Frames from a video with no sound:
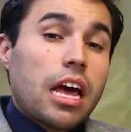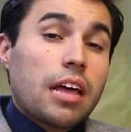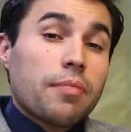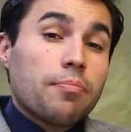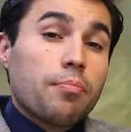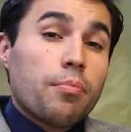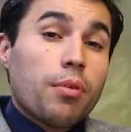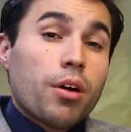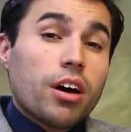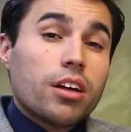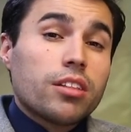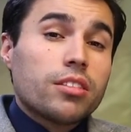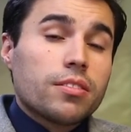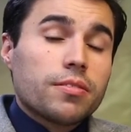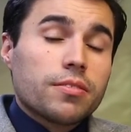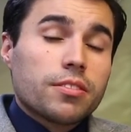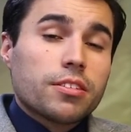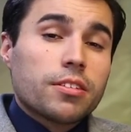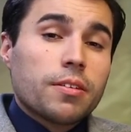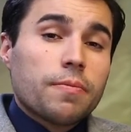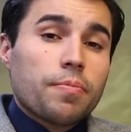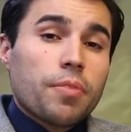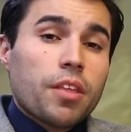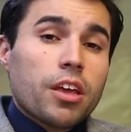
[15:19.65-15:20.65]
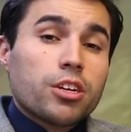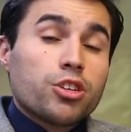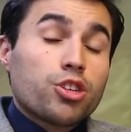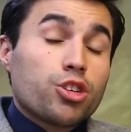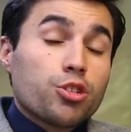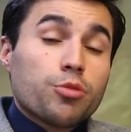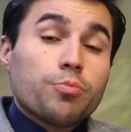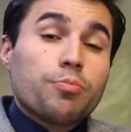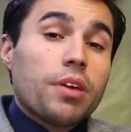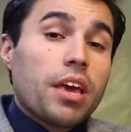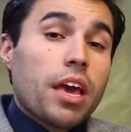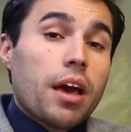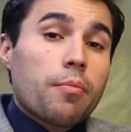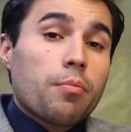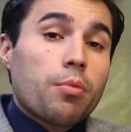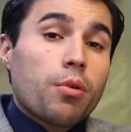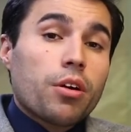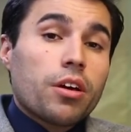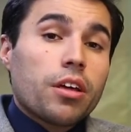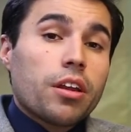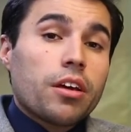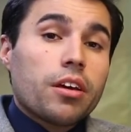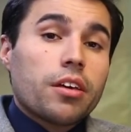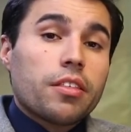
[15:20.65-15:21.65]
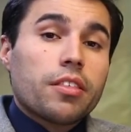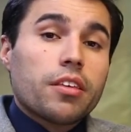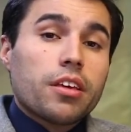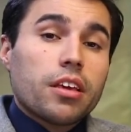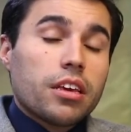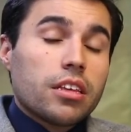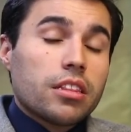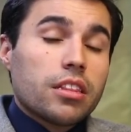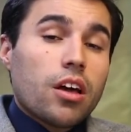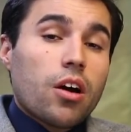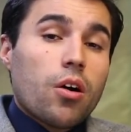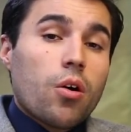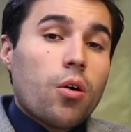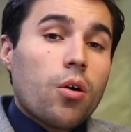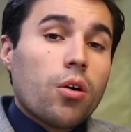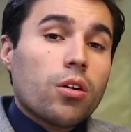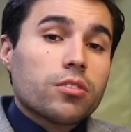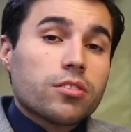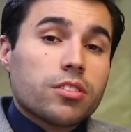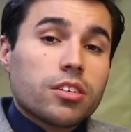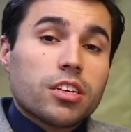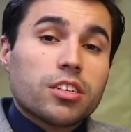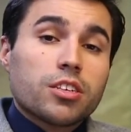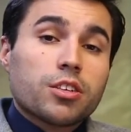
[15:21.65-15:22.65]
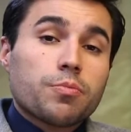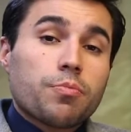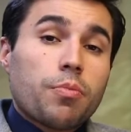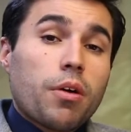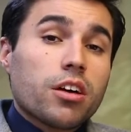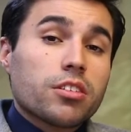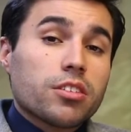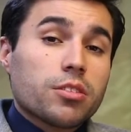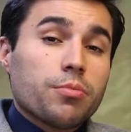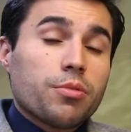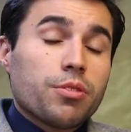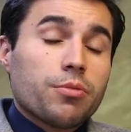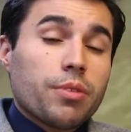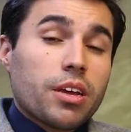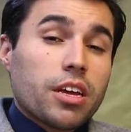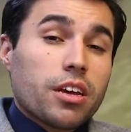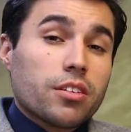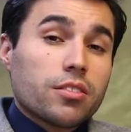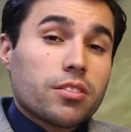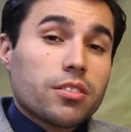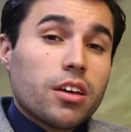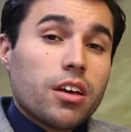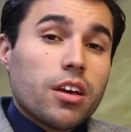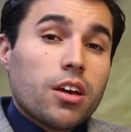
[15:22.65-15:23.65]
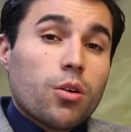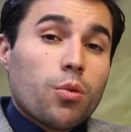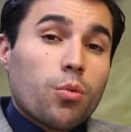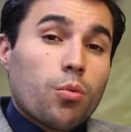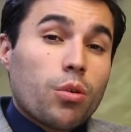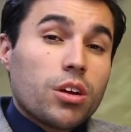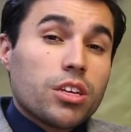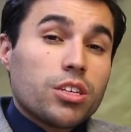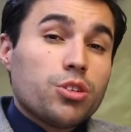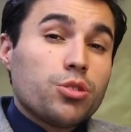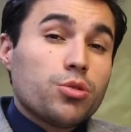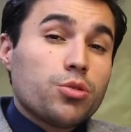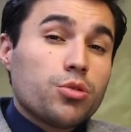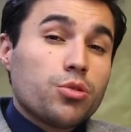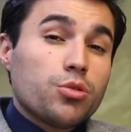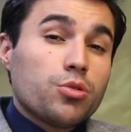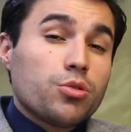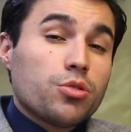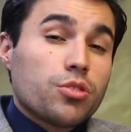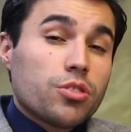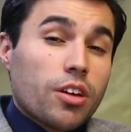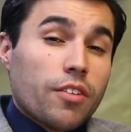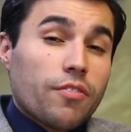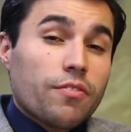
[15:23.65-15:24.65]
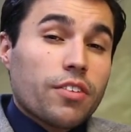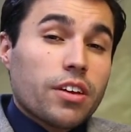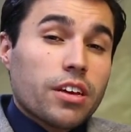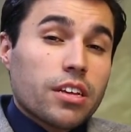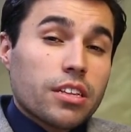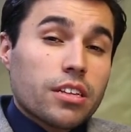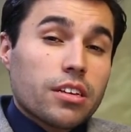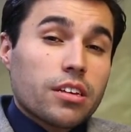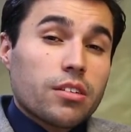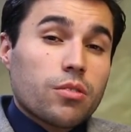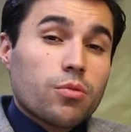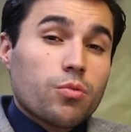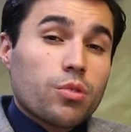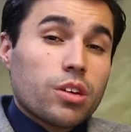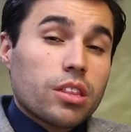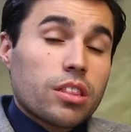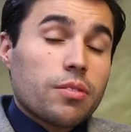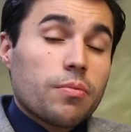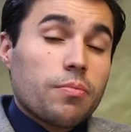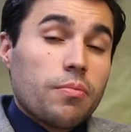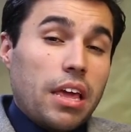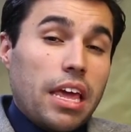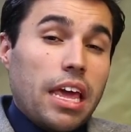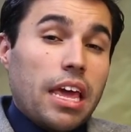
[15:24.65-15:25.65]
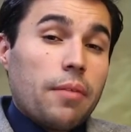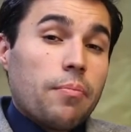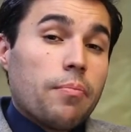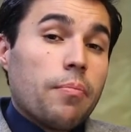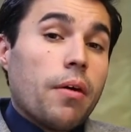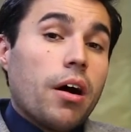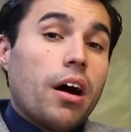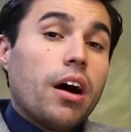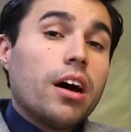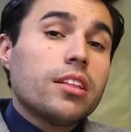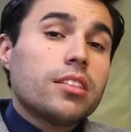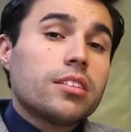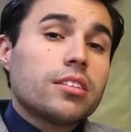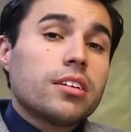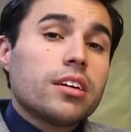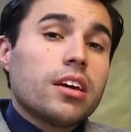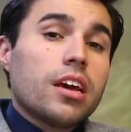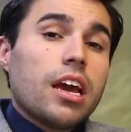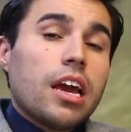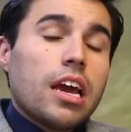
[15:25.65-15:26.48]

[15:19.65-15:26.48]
And bots should be avoided in all sense possible, because when you do something with a bot,